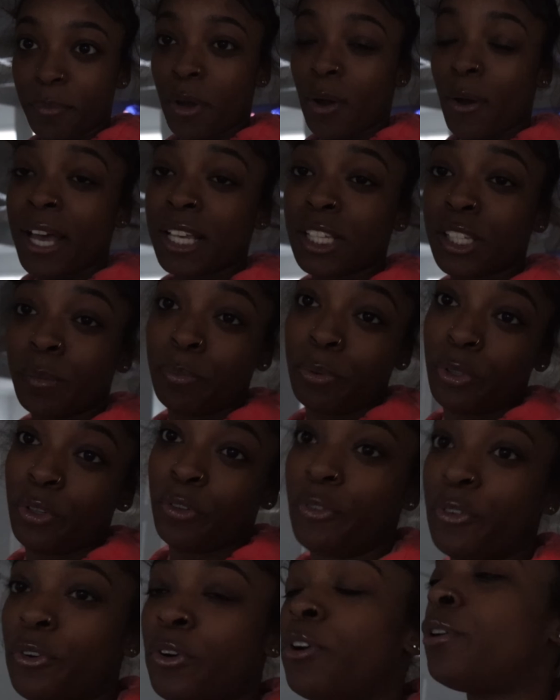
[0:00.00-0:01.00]
Mel has a
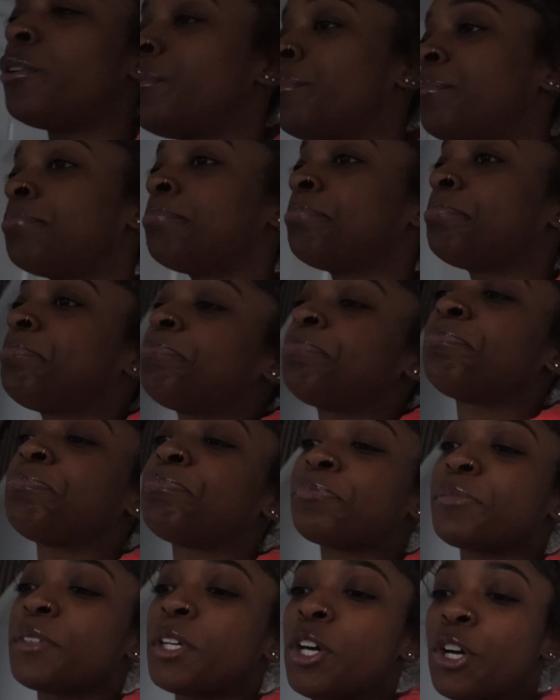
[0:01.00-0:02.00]
beautiful home.
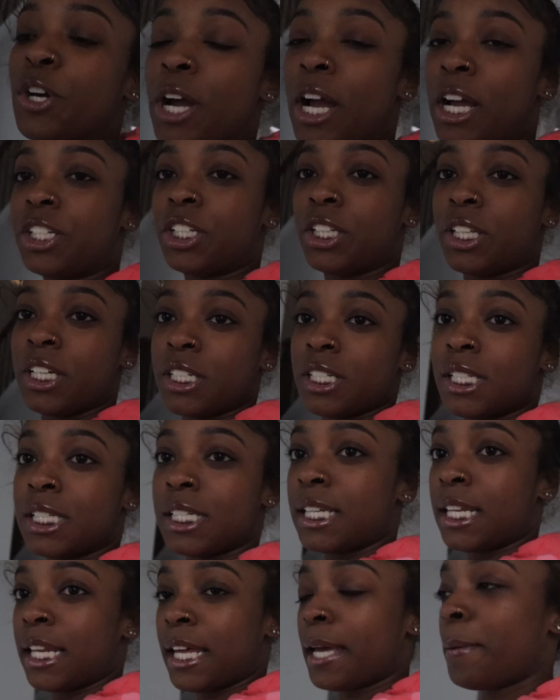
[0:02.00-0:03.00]
Congratulations
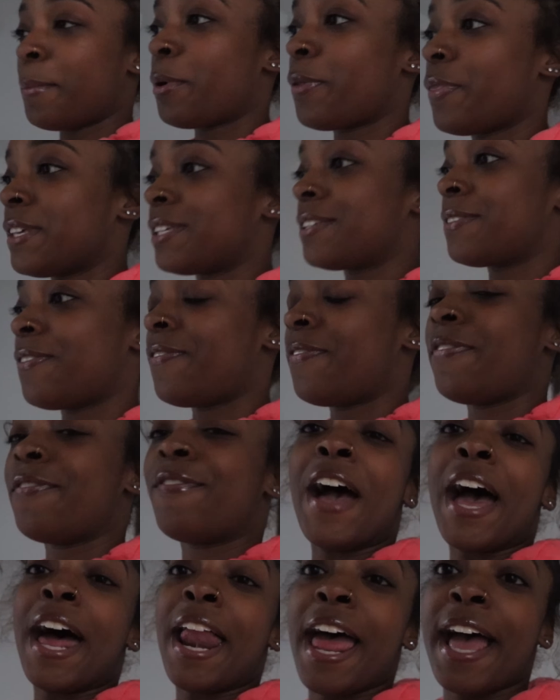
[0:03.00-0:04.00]
to him on this
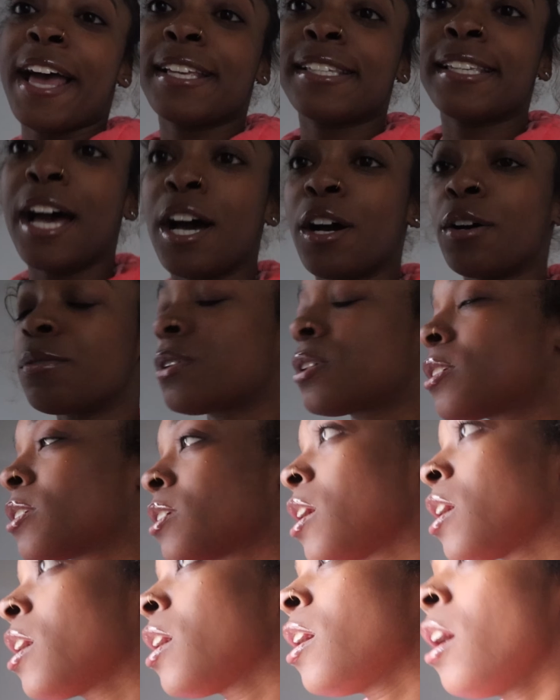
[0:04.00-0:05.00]
fat ass house.
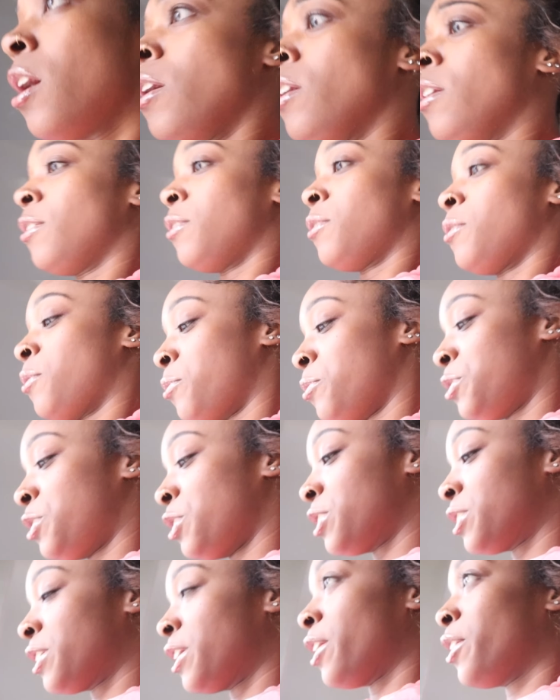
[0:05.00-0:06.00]
Oh, you
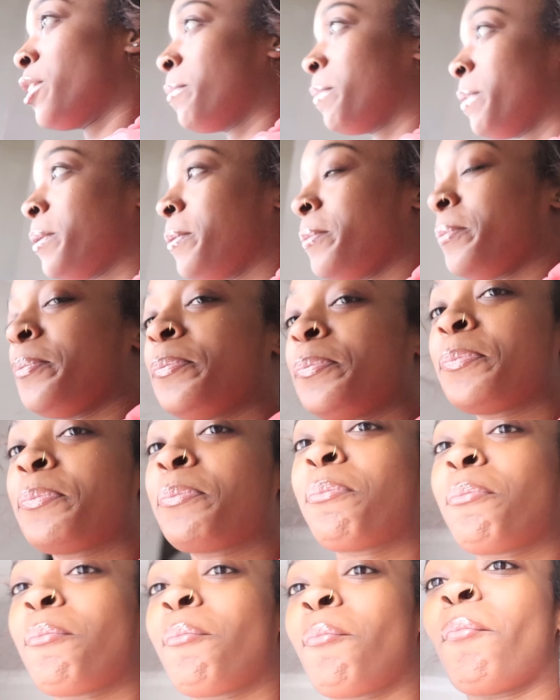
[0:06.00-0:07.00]
just scared of me.
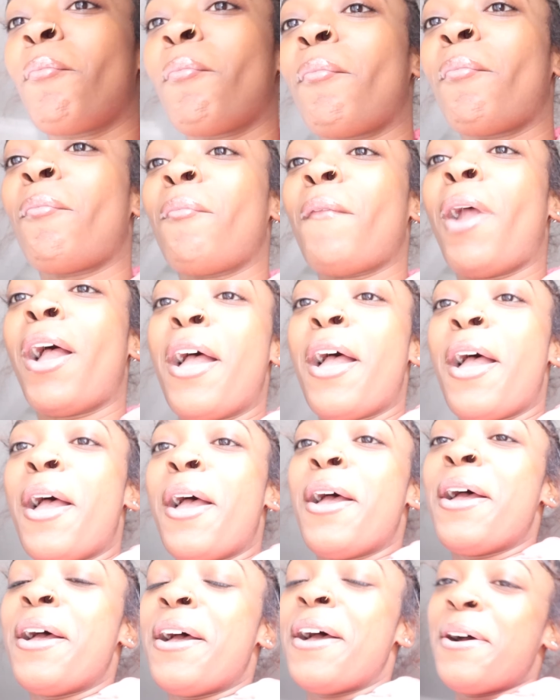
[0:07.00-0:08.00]
I'm sorry.
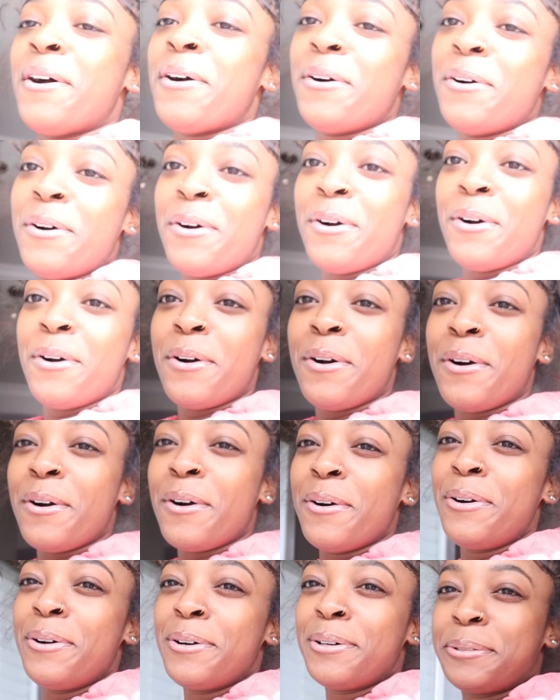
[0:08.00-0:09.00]

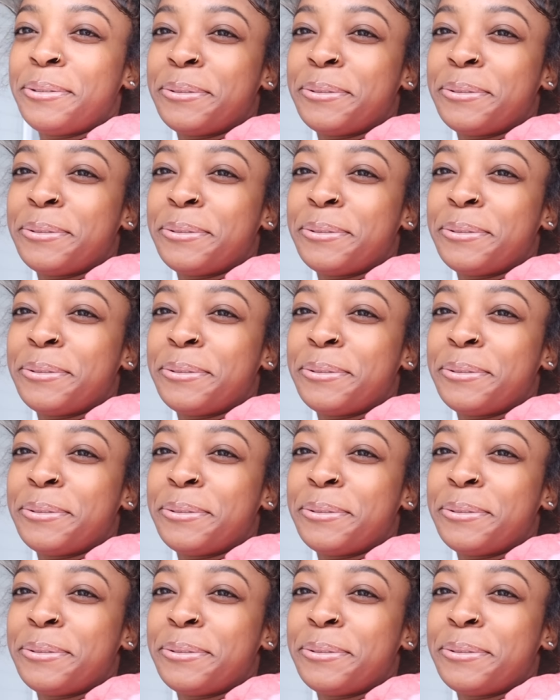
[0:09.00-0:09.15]
Ugh.